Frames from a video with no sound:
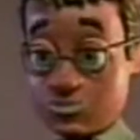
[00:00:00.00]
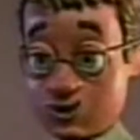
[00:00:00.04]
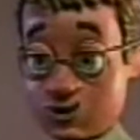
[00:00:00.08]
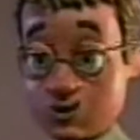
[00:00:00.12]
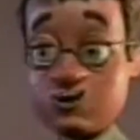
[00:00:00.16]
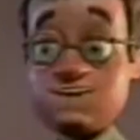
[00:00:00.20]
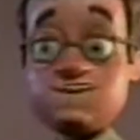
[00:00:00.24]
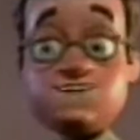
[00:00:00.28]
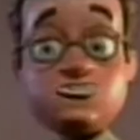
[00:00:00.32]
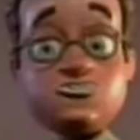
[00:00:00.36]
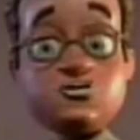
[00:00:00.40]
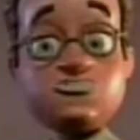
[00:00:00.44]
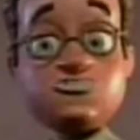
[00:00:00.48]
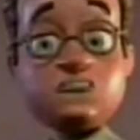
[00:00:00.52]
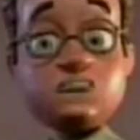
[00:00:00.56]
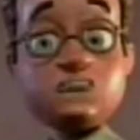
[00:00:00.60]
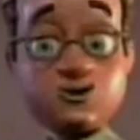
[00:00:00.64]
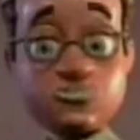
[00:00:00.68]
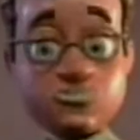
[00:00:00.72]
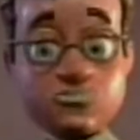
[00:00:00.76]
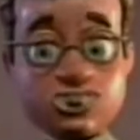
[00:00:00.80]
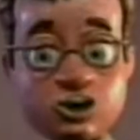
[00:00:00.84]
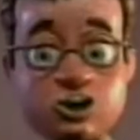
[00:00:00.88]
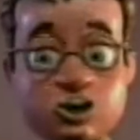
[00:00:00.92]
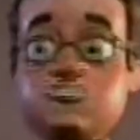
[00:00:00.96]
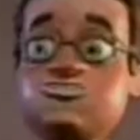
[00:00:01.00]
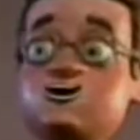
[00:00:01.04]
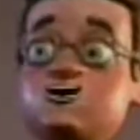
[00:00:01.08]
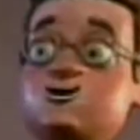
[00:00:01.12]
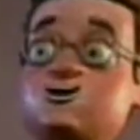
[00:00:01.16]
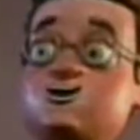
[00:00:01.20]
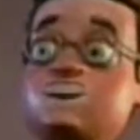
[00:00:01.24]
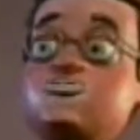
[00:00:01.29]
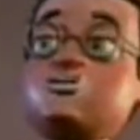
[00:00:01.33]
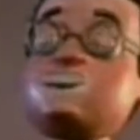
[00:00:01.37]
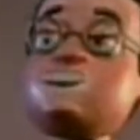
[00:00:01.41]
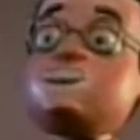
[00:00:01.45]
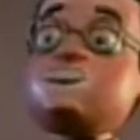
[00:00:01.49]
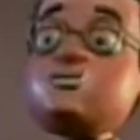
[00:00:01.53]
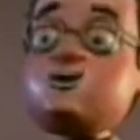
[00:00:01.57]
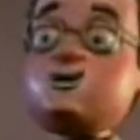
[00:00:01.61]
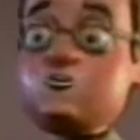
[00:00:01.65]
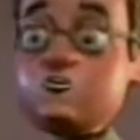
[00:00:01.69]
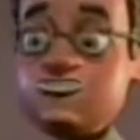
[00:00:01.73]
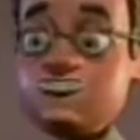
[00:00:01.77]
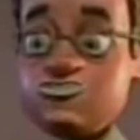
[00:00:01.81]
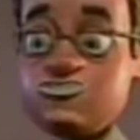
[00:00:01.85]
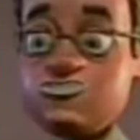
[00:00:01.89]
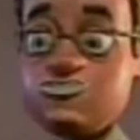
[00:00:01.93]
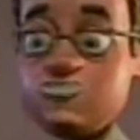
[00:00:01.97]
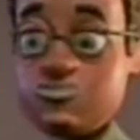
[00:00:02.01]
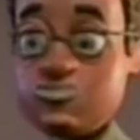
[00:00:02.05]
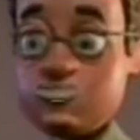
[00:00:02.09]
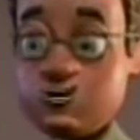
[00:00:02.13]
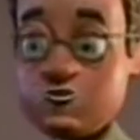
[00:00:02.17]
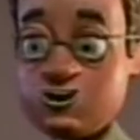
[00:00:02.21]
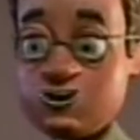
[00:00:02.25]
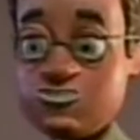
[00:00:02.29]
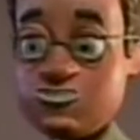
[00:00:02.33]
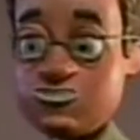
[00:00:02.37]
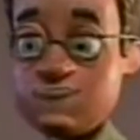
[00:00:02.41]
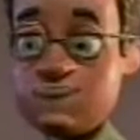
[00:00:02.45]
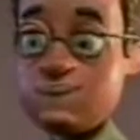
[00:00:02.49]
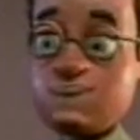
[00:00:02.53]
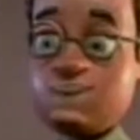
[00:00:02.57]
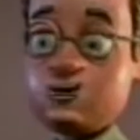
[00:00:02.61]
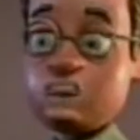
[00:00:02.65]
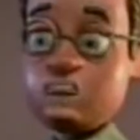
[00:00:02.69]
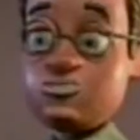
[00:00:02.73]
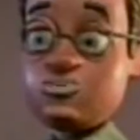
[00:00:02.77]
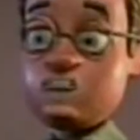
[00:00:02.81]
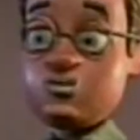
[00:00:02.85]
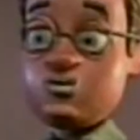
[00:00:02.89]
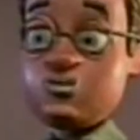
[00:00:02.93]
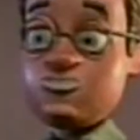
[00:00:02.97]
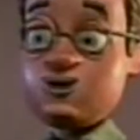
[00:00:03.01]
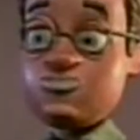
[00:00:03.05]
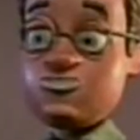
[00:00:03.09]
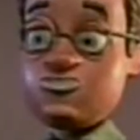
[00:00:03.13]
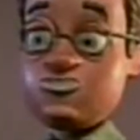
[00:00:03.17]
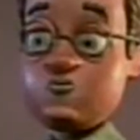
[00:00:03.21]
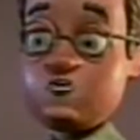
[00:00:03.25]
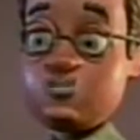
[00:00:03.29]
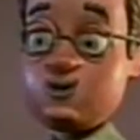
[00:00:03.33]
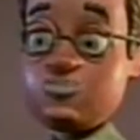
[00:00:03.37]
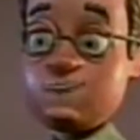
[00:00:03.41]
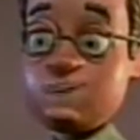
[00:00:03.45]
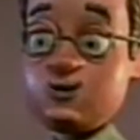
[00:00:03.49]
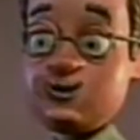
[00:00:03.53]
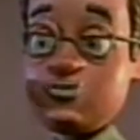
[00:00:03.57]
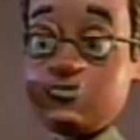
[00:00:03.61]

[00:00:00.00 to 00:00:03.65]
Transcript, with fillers: I'm convinced that God is good and generous. Even if he did create my